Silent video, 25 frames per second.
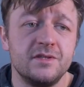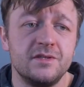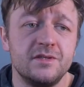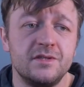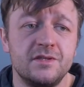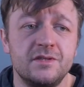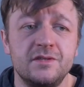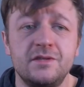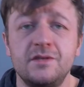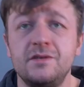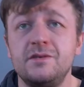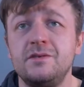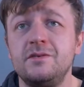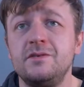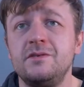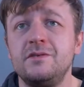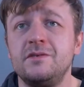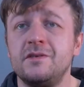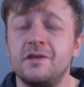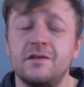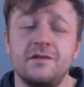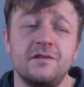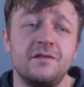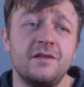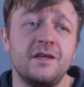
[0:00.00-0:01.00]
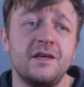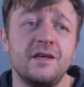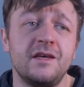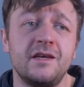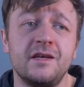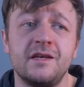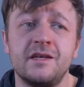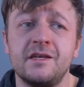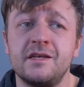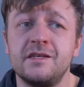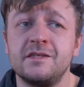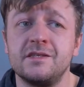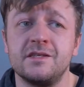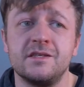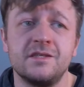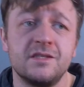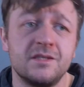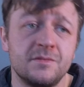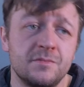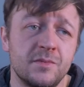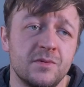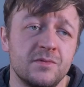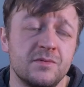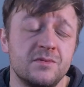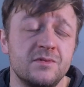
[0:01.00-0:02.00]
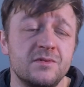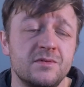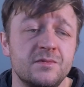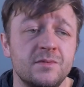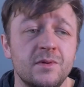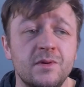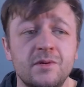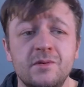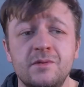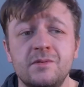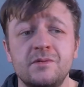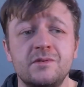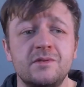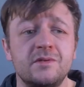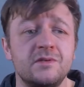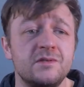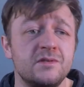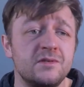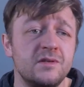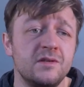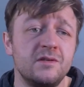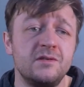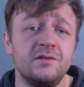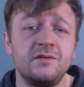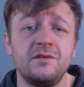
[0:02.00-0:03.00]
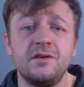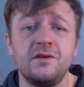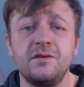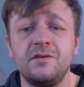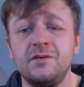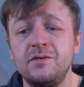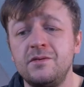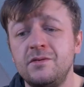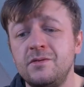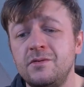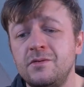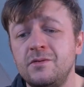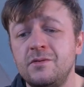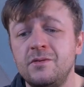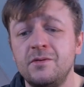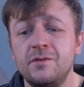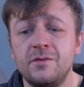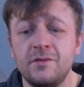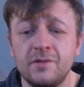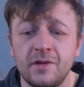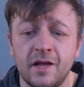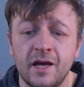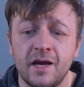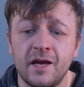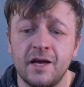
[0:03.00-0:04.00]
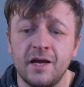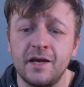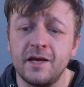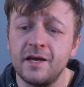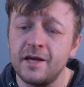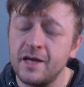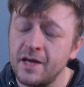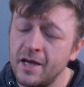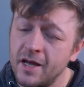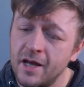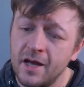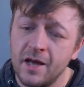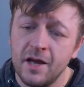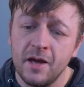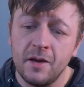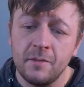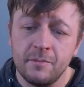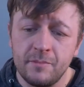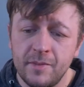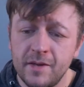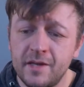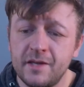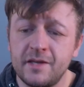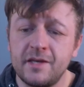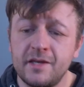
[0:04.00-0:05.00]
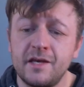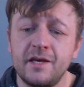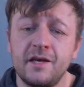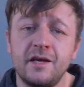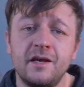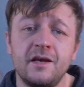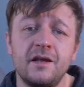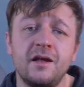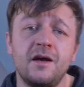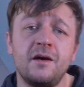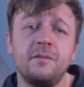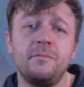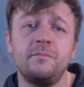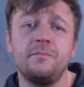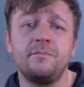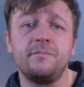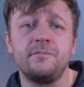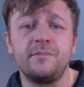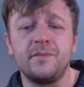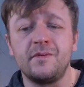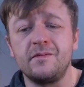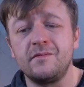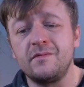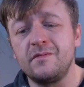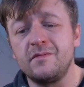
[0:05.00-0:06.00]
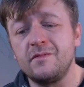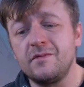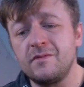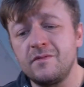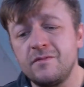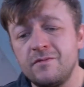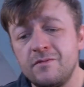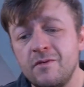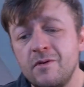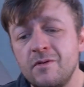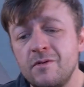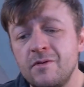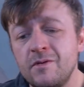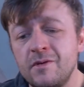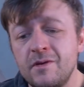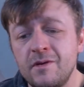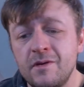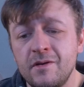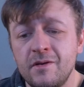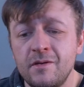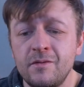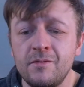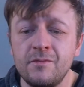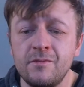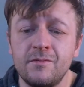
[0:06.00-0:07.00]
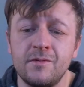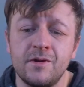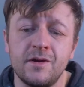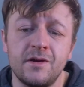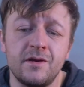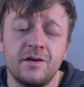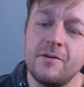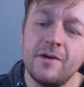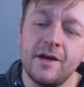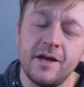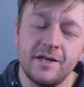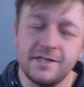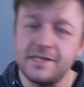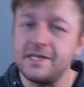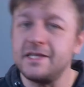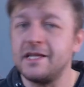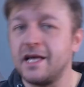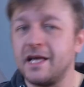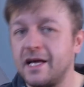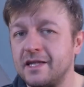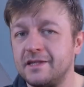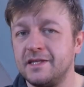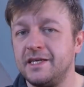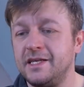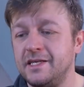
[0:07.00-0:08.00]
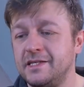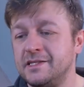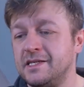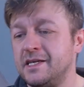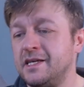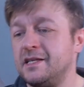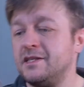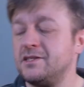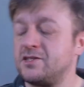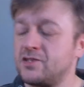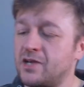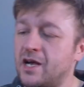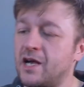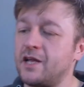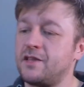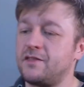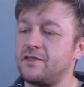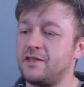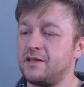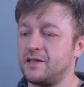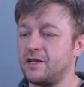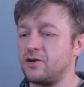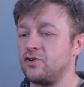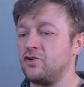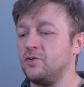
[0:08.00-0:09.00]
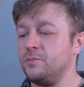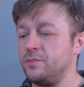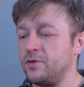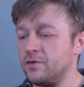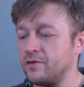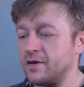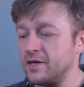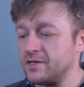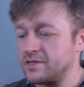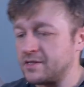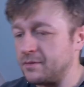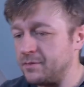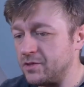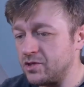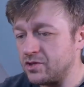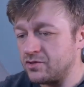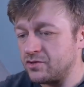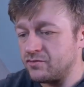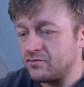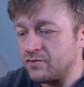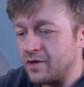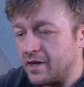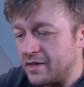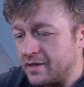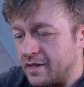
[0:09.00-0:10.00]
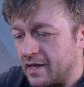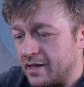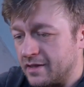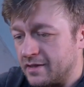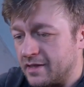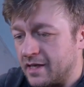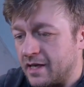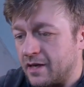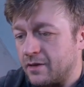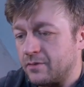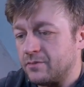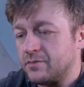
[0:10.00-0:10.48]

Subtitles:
do the things it's supposed to do, like pick it up and throw it away. It's see, that leads in, so I think that could be right. So let me just write that down.